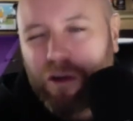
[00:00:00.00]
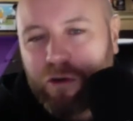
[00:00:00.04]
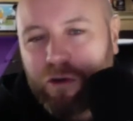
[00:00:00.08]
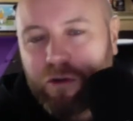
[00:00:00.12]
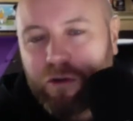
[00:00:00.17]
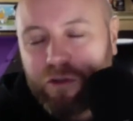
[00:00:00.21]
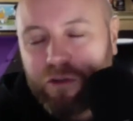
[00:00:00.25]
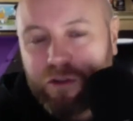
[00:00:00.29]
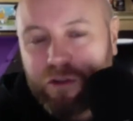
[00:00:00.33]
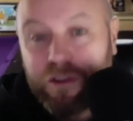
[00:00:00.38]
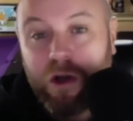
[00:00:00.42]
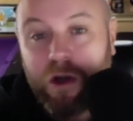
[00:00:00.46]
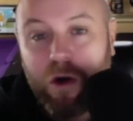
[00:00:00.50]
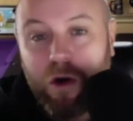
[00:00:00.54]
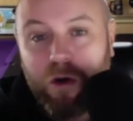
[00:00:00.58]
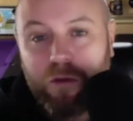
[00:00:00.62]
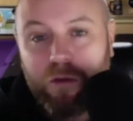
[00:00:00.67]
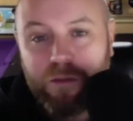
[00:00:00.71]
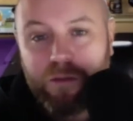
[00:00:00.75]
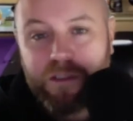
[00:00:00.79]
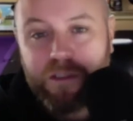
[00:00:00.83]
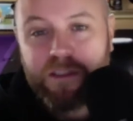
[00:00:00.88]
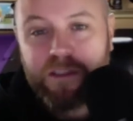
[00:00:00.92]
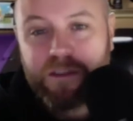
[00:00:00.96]

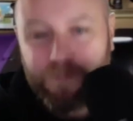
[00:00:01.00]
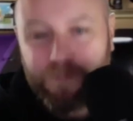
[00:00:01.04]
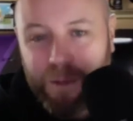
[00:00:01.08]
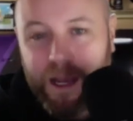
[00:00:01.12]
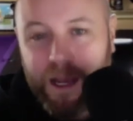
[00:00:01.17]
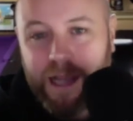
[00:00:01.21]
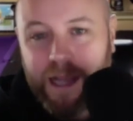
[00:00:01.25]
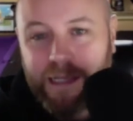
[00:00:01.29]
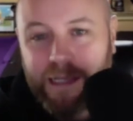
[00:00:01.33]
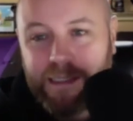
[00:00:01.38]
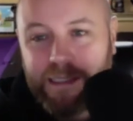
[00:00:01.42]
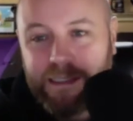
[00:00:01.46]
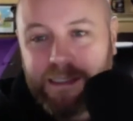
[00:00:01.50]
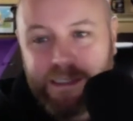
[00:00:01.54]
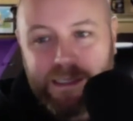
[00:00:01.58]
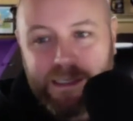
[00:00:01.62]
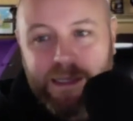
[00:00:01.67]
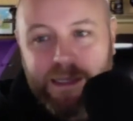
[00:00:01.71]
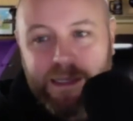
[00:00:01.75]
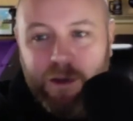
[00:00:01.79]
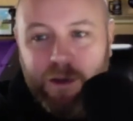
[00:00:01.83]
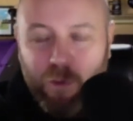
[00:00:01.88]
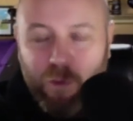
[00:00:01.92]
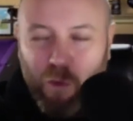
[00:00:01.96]
time and space
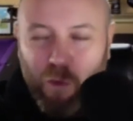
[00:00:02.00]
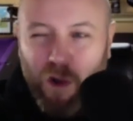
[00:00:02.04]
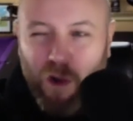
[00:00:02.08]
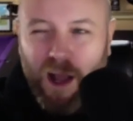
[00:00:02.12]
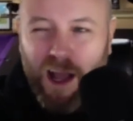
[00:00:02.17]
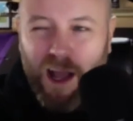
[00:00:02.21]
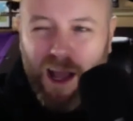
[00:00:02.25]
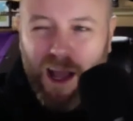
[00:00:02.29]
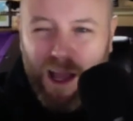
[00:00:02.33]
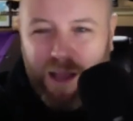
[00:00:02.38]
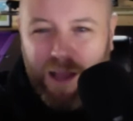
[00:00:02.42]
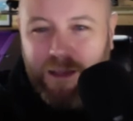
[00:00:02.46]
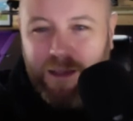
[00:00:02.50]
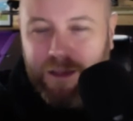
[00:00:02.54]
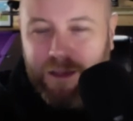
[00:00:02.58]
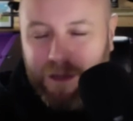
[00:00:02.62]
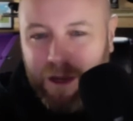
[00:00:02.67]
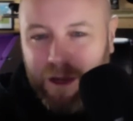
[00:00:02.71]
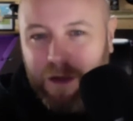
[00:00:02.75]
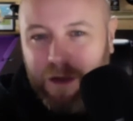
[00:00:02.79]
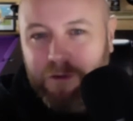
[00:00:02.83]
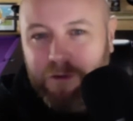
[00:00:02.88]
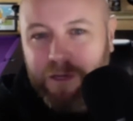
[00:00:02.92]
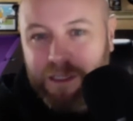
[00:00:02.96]
where, you
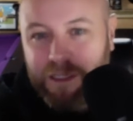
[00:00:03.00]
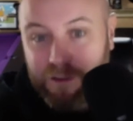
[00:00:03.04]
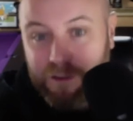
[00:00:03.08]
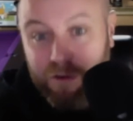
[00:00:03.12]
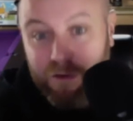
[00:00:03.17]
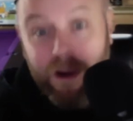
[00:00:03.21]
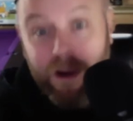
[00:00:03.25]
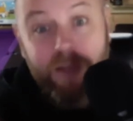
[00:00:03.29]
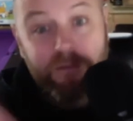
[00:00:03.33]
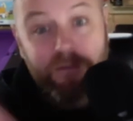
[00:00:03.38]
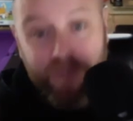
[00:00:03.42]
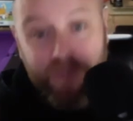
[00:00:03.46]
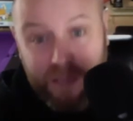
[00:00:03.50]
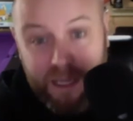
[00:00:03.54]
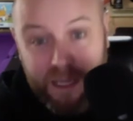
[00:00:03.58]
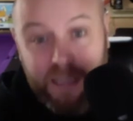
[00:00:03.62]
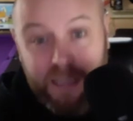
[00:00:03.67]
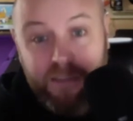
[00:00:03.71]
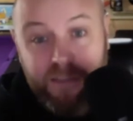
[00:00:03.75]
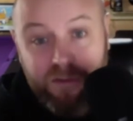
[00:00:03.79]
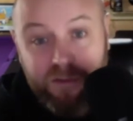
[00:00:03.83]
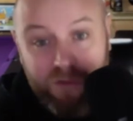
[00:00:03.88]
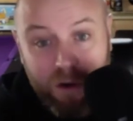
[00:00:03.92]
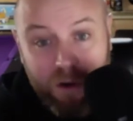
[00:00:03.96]
know, it's great for
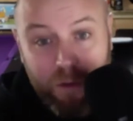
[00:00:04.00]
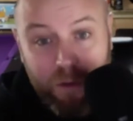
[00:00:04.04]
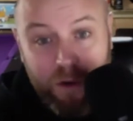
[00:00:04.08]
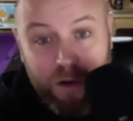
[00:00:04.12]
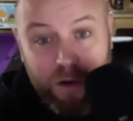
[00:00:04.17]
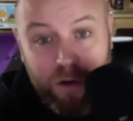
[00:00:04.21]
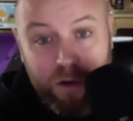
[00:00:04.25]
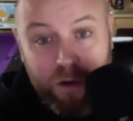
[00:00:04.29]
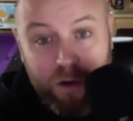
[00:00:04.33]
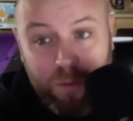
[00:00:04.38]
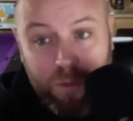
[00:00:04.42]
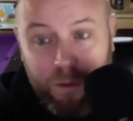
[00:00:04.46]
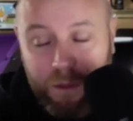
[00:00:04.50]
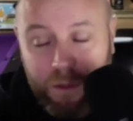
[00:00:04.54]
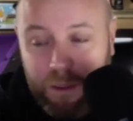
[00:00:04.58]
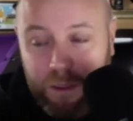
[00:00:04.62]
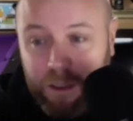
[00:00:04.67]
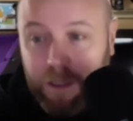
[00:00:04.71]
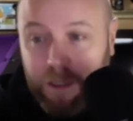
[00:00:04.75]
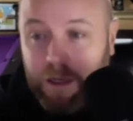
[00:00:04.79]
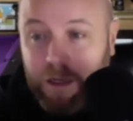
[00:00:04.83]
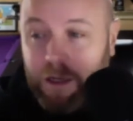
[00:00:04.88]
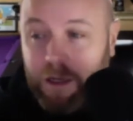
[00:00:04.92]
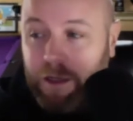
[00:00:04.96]
kids growing up,
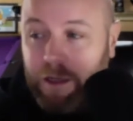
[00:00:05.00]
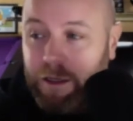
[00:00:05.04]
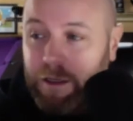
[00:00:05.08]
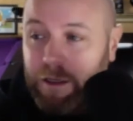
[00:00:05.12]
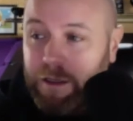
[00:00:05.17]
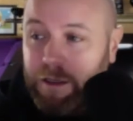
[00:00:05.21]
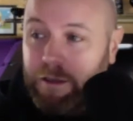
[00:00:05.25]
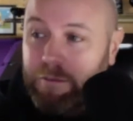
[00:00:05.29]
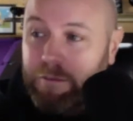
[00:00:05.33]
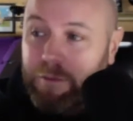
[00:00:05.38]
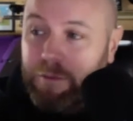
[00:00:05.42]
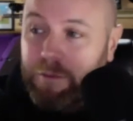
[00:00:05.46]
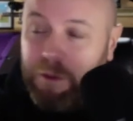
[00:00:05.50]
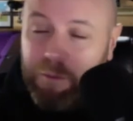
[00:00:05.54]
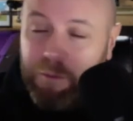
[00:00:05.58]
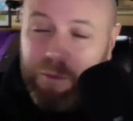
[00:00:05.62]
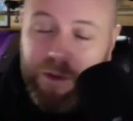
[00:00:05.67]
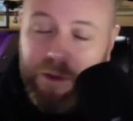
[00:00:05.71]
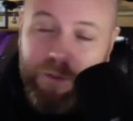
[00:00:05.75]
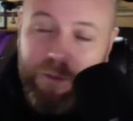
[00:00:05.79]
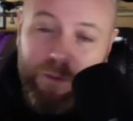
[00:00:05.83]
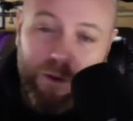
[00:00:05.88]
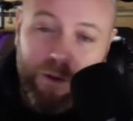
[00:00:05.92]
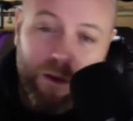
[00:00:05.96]
and
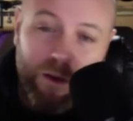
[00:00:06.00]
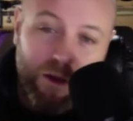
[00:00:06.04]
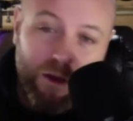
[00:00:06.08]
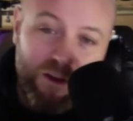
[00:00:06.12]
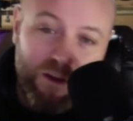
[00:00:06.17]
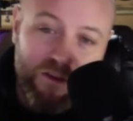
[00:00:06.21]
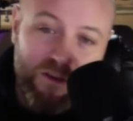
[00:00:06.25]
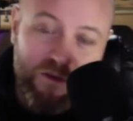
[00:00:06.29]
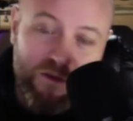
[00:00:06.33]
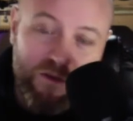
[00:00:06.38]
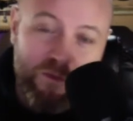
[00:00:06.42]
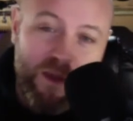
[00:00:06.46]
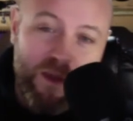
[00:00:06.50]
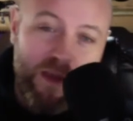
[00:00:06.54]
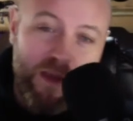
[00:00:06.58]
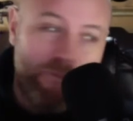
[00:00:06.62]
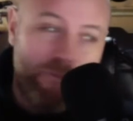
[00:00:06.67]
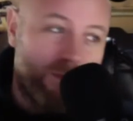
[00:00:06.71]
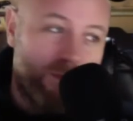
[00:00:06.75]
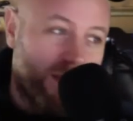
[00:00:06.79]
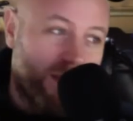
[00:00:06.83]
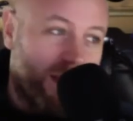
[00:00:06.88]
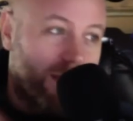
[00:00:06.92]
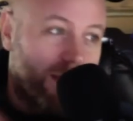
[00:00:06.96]
people like you and me, and
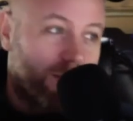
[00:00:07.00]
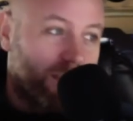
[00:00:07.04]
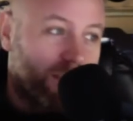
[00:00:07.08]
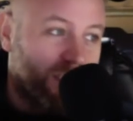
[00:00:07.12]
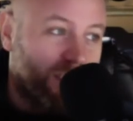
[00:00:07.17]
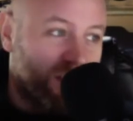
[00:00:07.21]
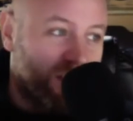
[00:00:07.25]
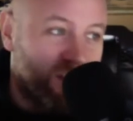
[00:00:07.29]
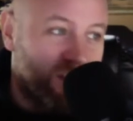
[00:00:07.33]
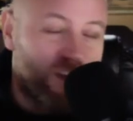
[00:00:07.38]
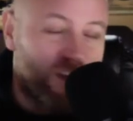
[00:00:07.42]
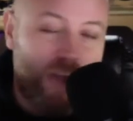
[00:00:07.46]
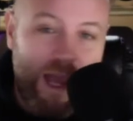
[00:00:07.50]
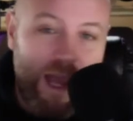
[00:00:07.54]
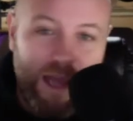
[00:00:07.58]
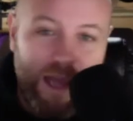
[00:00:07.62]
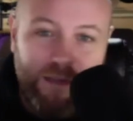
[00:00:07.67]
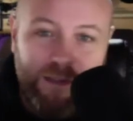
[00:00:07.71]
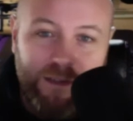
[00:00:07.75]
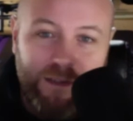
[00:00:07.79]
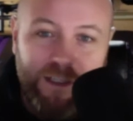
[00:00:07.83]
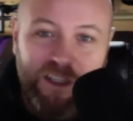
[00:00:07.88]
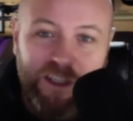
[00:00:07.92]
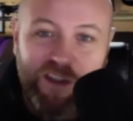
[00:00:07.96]
being able to chat
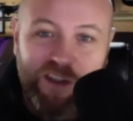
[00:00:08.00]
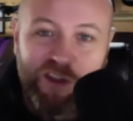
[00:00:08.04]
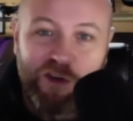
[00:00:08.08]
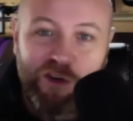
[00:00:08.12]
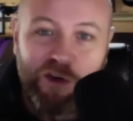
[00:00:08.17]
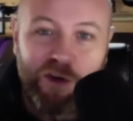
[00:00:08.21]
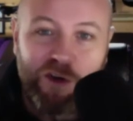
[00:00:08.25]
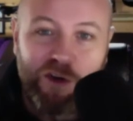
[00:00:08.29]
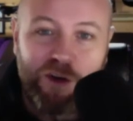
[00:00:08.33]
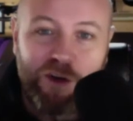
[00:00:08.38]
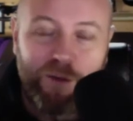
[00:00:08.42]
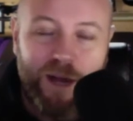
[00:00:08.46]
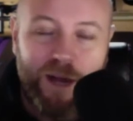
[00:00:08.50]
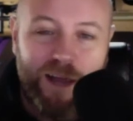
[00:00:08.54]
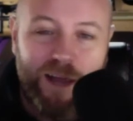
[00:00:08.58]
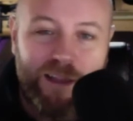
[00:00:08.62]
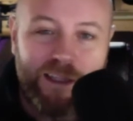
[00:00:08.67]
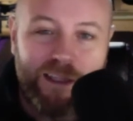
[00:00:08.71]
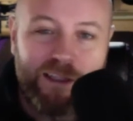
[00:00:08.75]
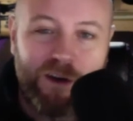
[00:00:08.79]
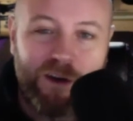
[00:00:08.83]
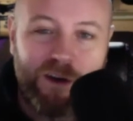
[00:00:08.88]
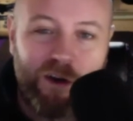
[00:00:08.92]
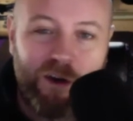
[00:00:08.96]
and talk about
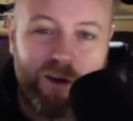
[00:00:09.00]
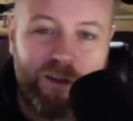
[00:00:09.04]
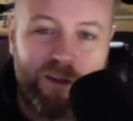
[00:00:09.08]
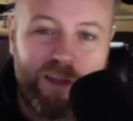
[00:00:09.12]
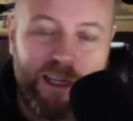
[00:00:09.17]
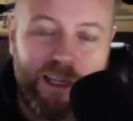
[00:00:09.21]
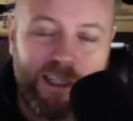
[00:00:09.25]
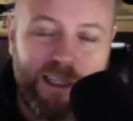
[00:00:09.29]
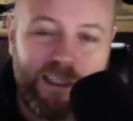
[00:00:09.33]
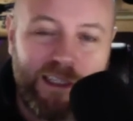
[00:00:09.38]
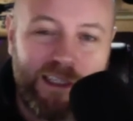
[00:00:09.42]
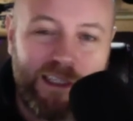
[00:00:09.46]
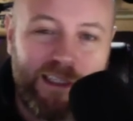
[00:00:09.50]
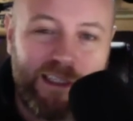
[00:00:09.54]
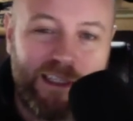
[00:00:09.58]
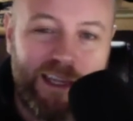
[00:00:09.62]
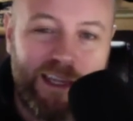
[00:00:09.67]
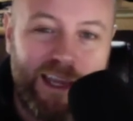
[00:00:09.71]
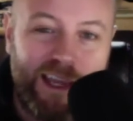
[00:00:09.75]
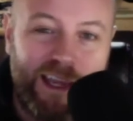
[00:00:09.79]
these kind of things, isn't it?